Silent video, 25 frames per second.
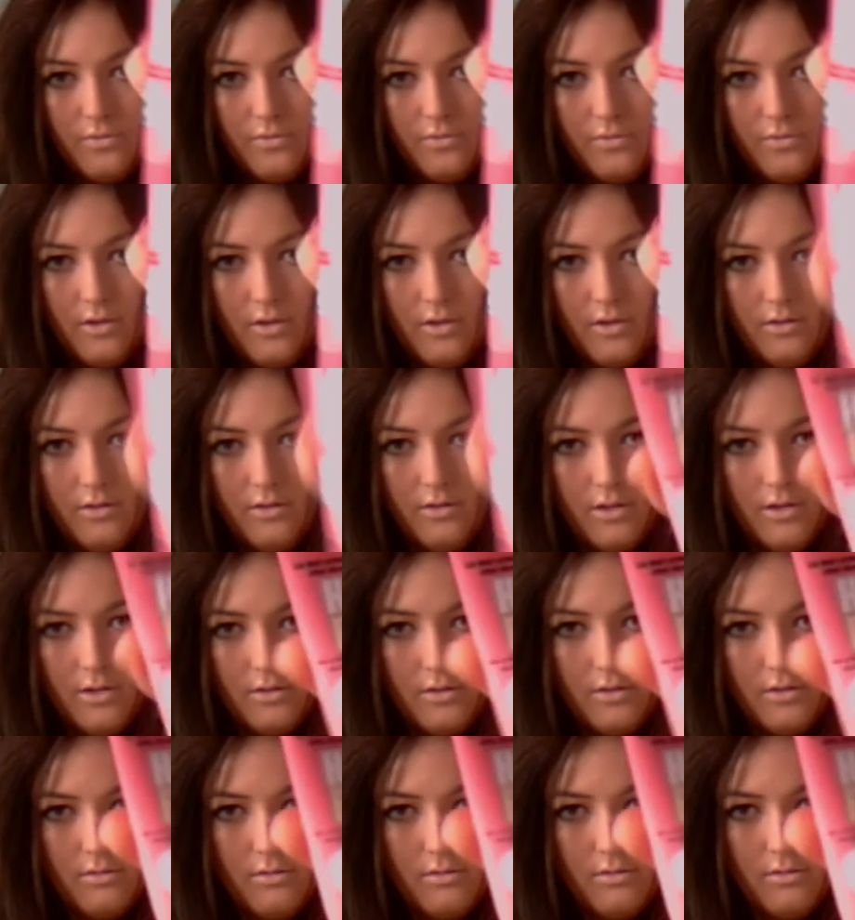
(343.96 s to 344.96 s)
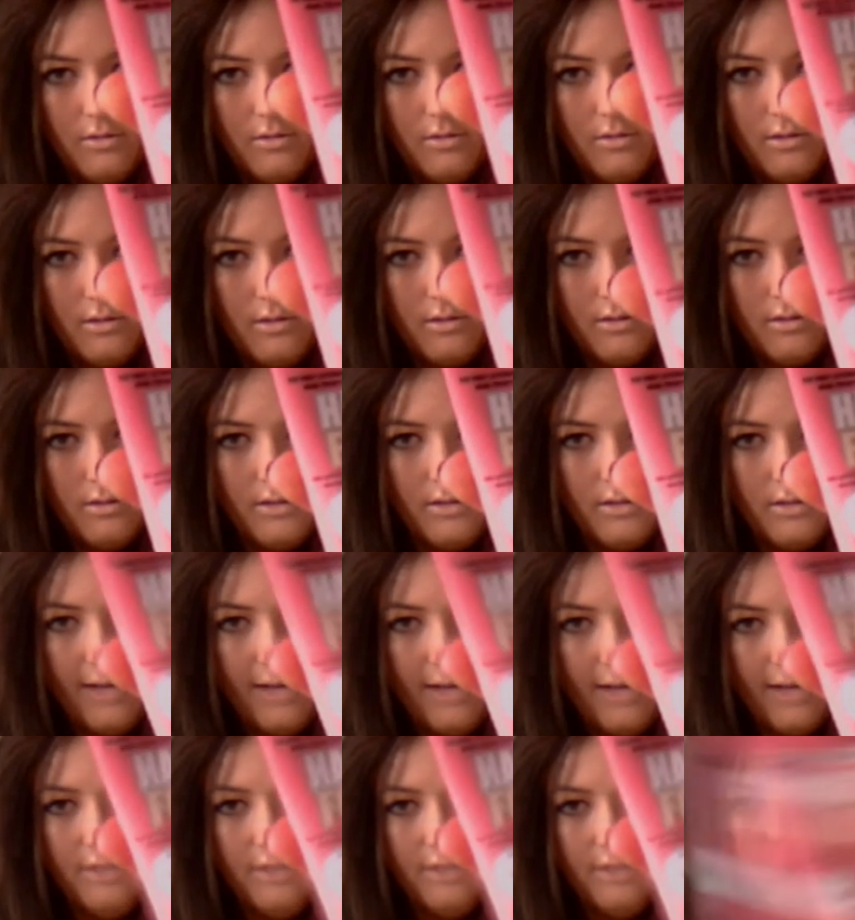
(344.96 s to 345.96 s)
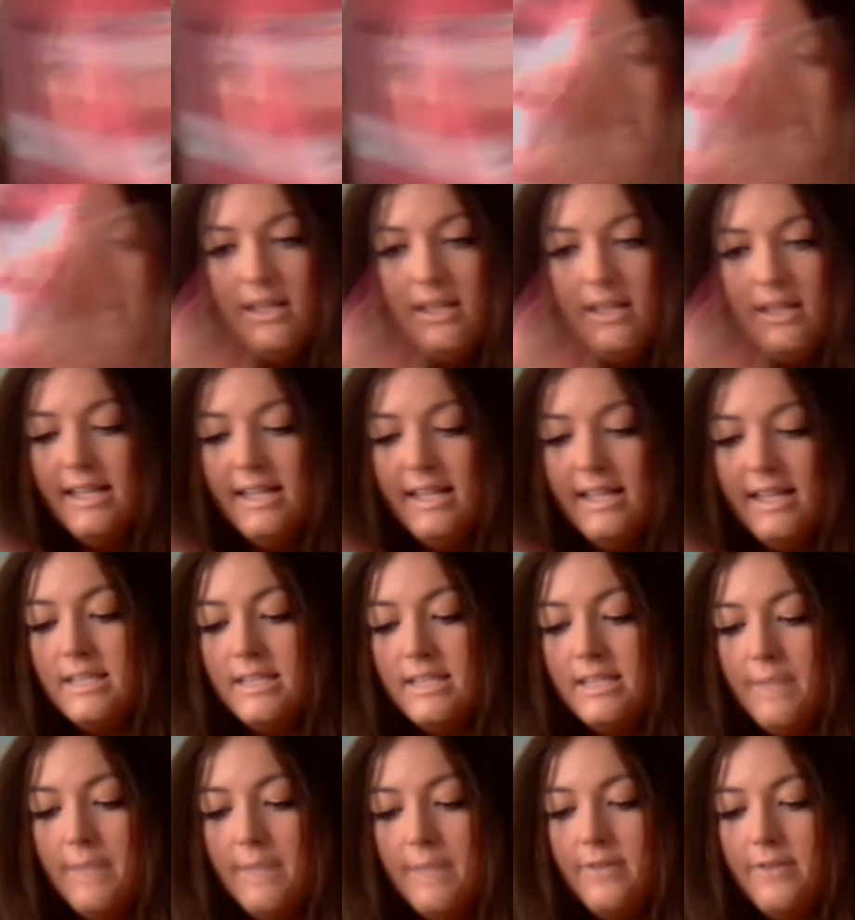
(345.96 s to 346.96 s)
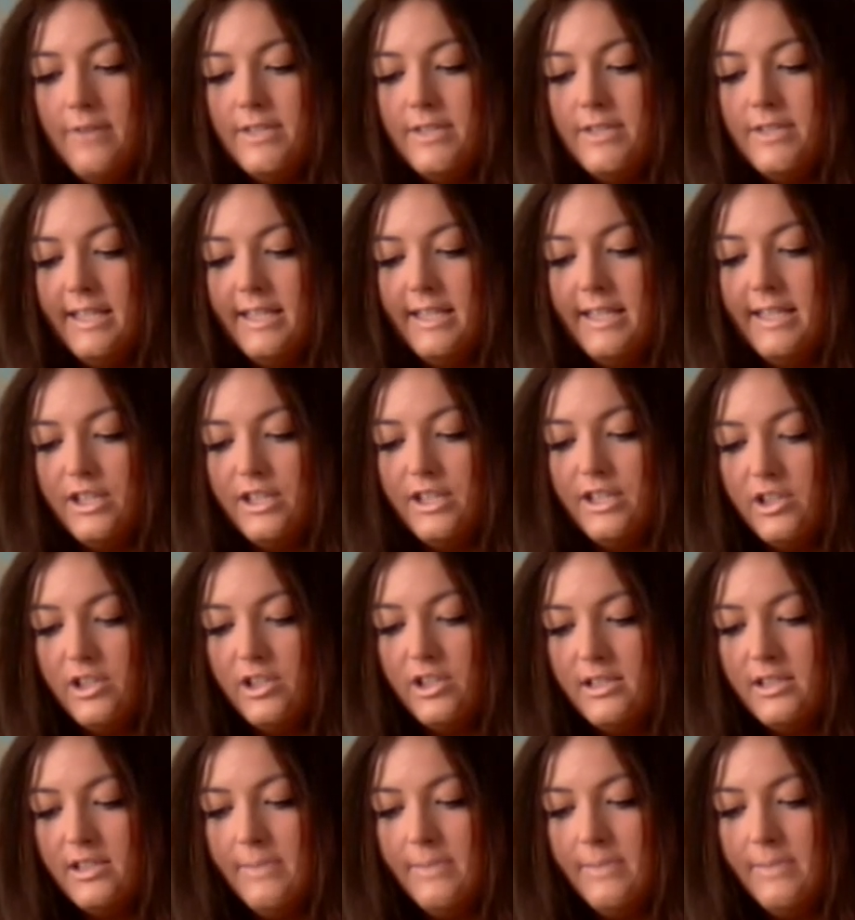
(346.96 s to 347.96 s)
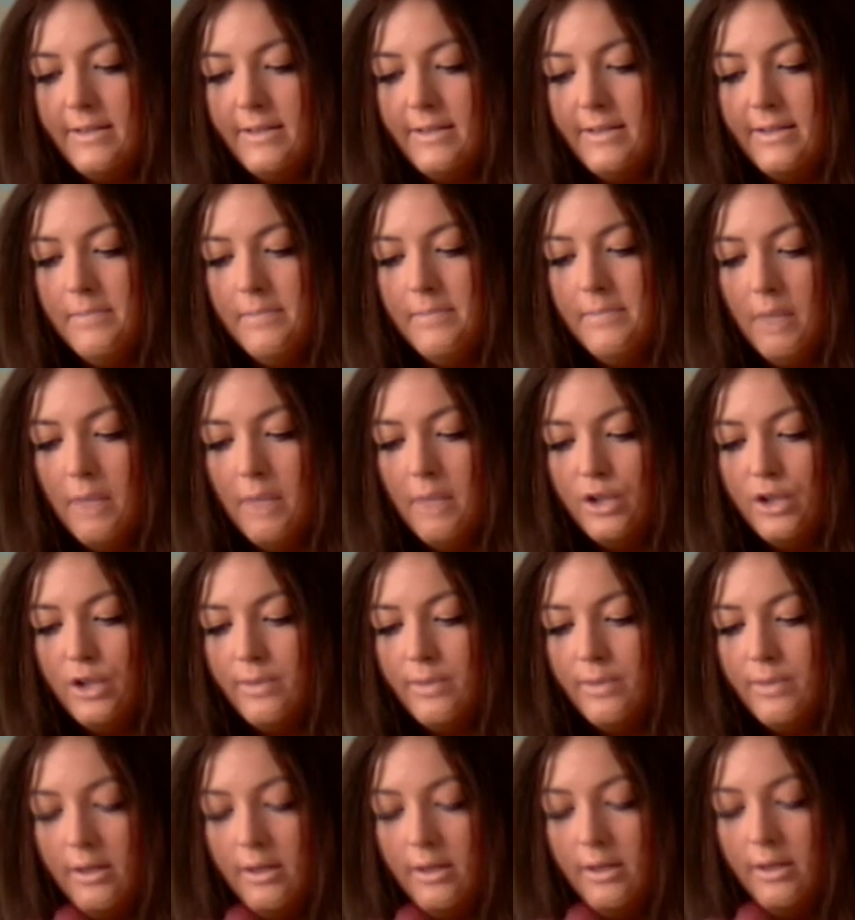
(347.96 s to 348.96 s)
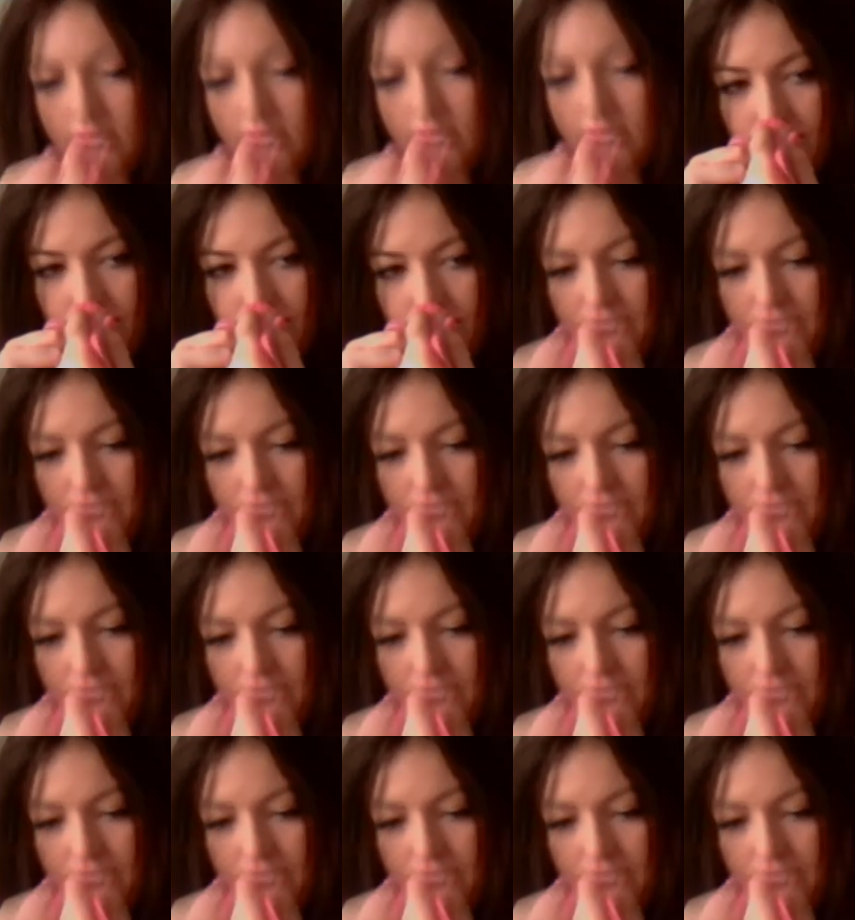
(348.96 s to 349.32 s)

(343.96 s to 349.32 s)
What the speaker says: Oh no. There you go. It smells delicious. It smells like marshmallows.